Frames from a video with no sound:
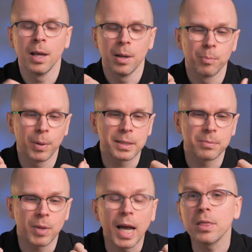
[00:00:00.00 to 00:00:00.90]
But
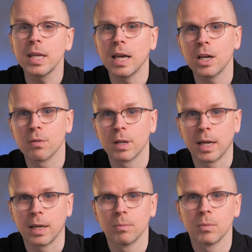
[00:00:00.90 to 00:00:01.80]
at the end of the
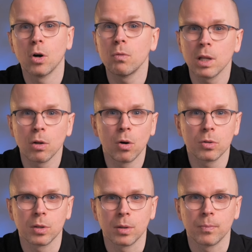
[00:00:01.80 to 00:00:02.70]
day, over the long
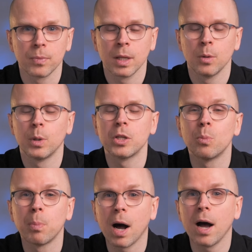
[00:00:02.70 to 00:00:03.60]
term, when you
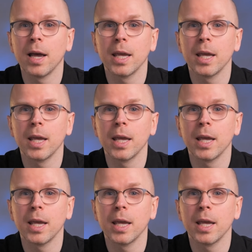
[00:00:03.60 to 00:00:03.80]
buy